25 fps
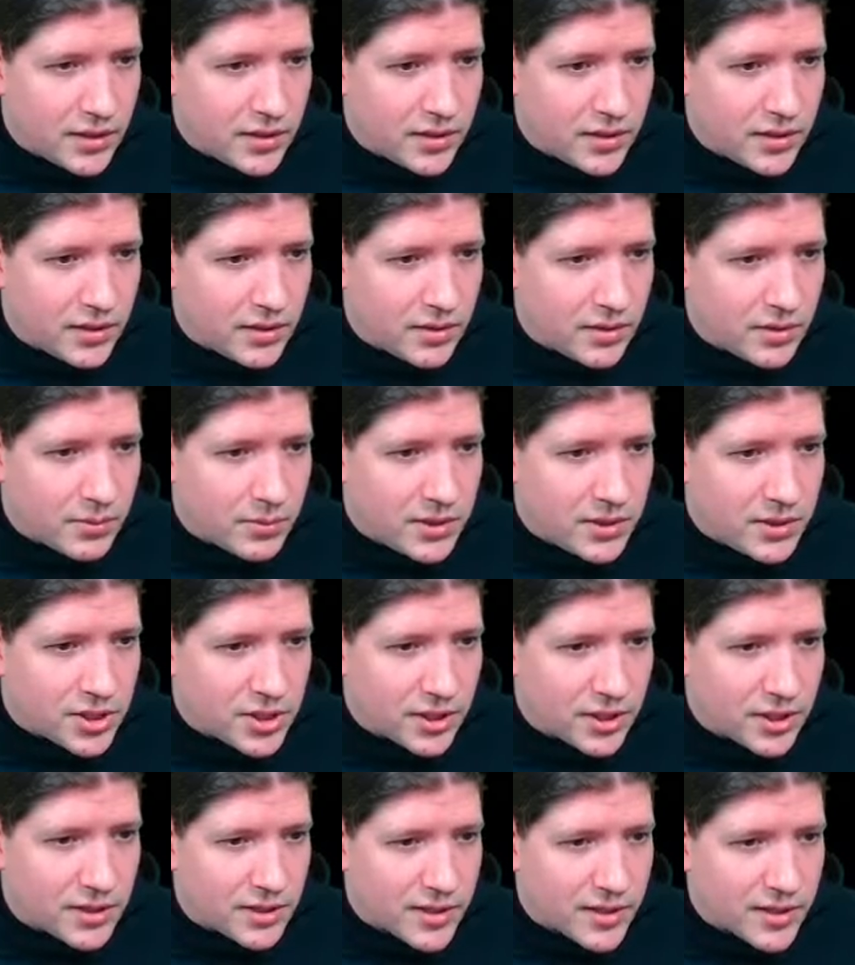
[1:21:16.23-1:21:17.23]
reaching
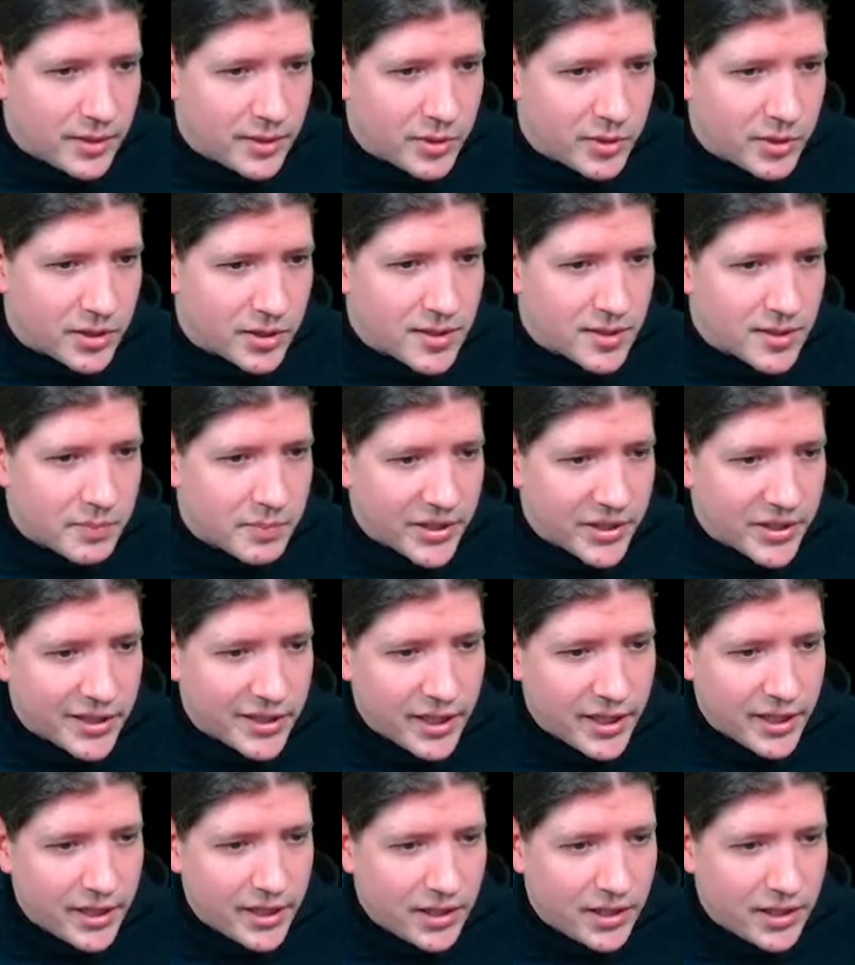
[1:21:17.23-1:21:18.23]
its limits, but
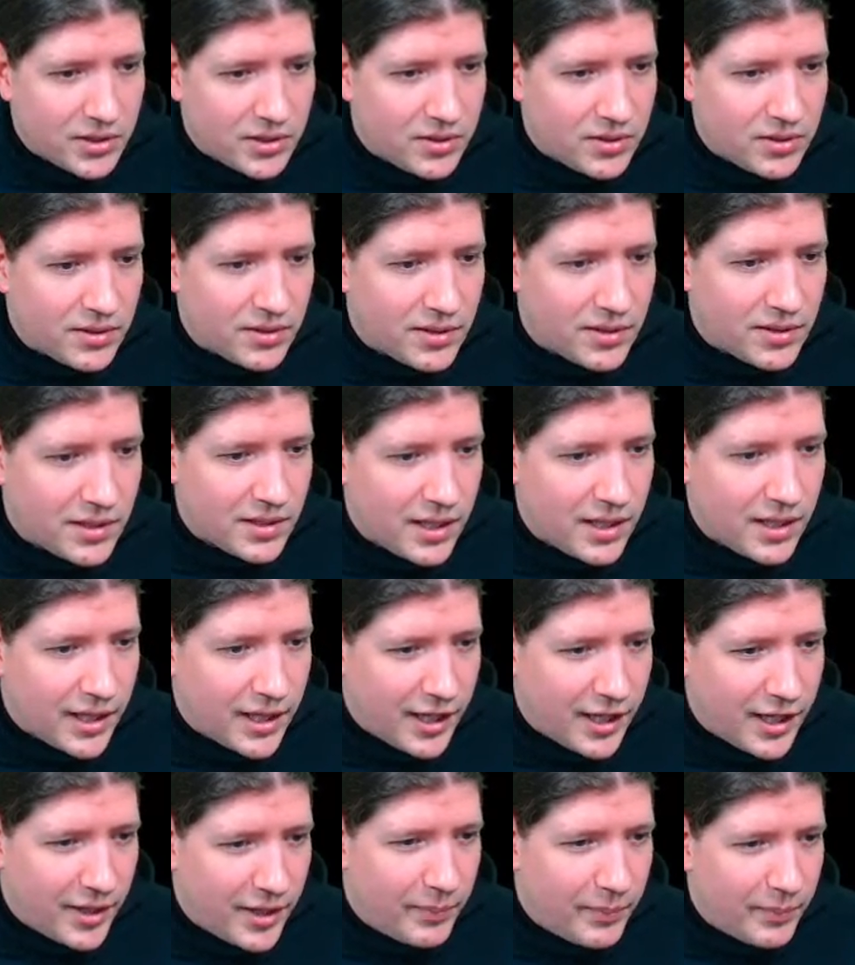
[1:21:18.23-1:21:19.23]
I
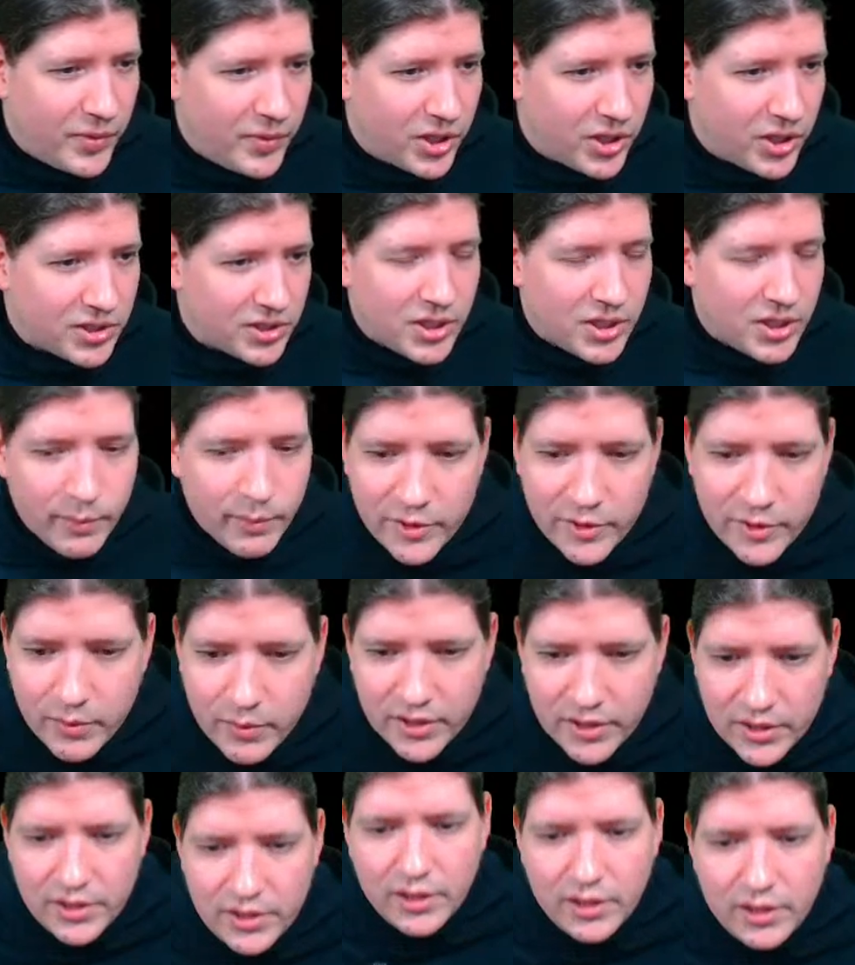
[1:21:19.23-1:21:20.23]
am not comfortable
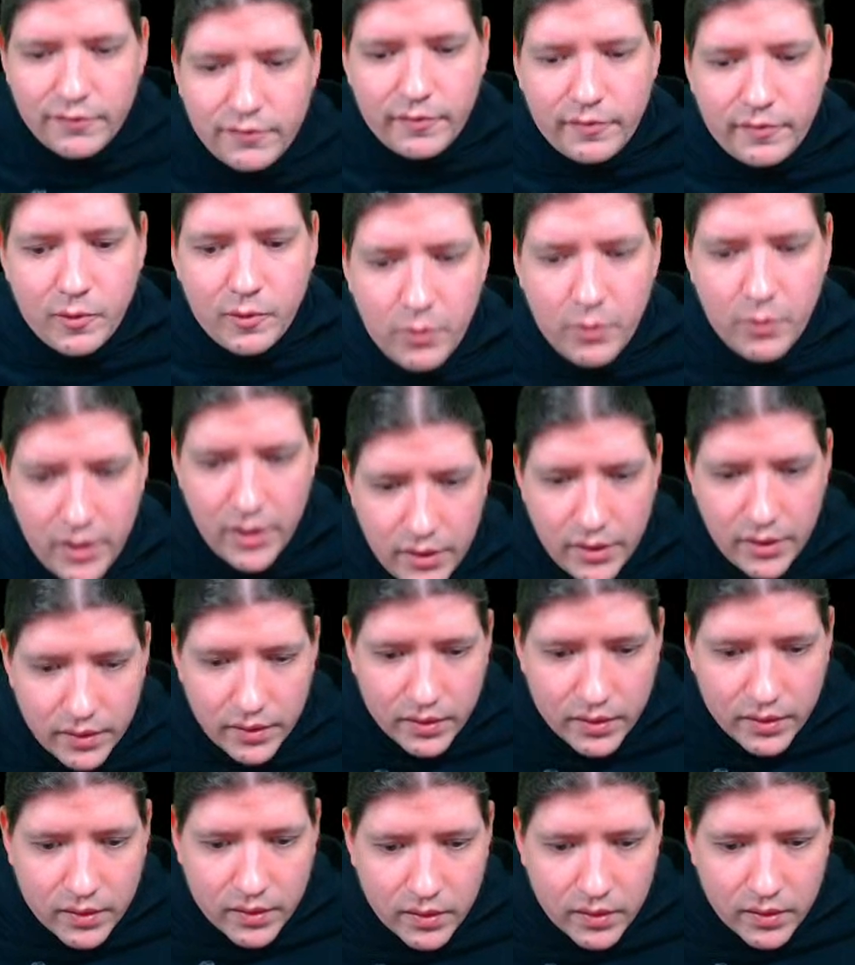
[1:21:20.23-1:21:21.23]
enough
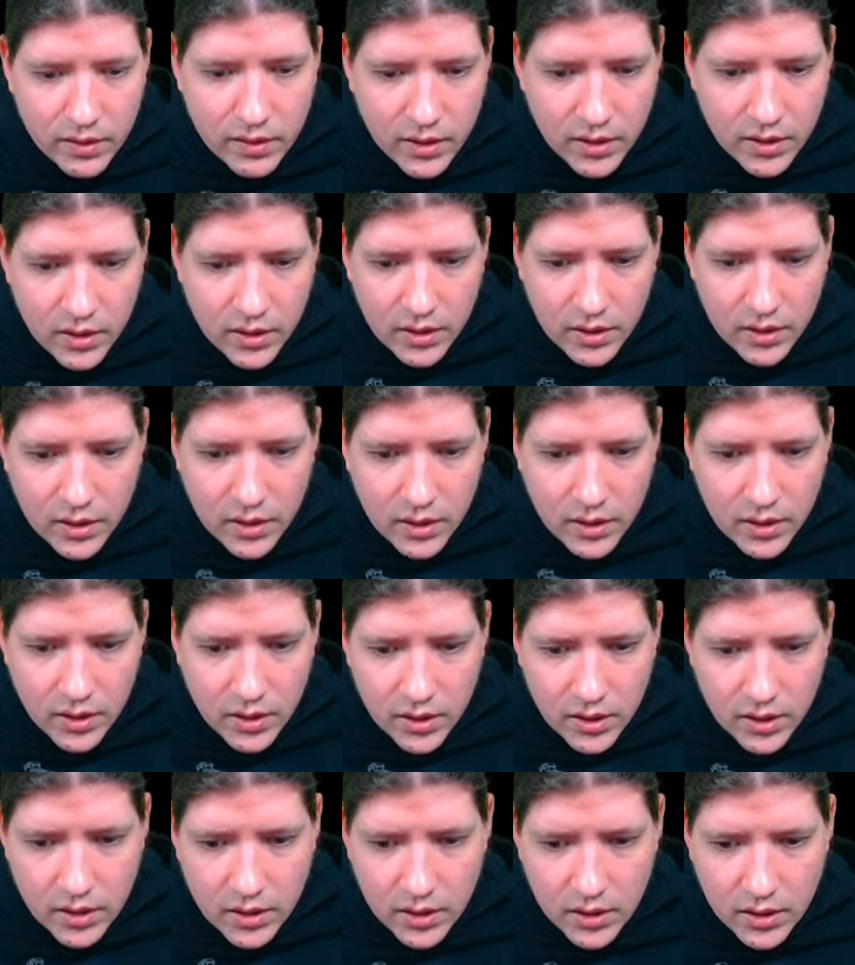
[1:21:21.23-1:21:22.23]
with
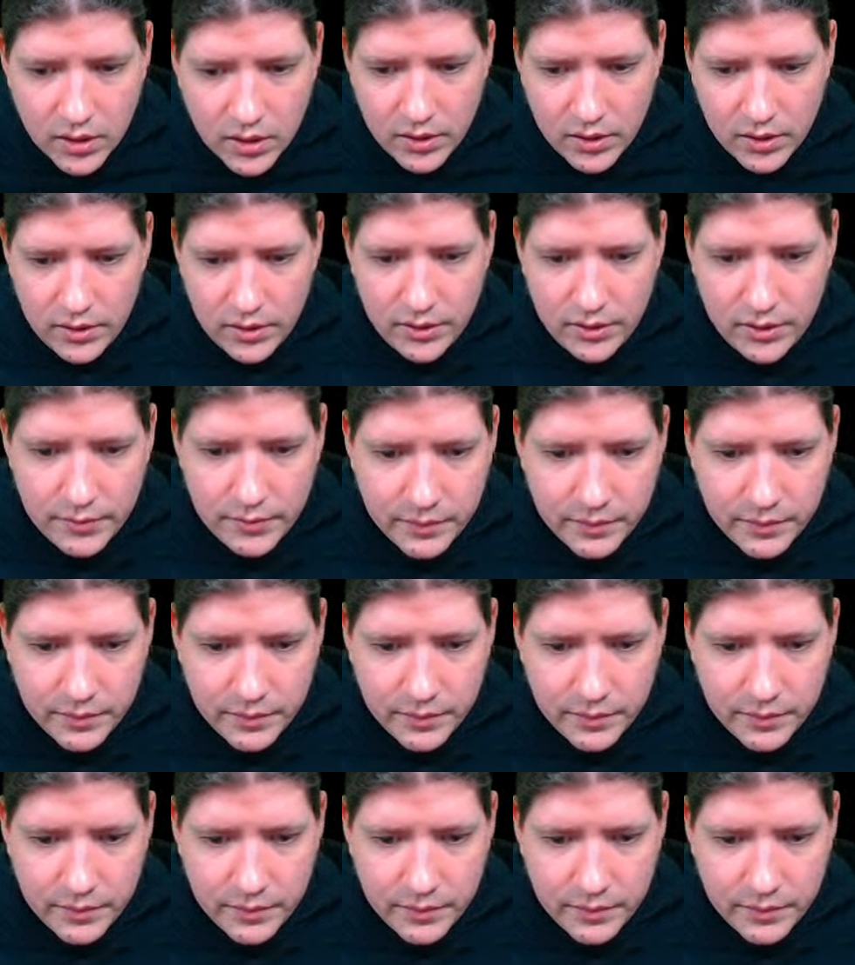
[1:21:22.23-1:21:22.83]
Delph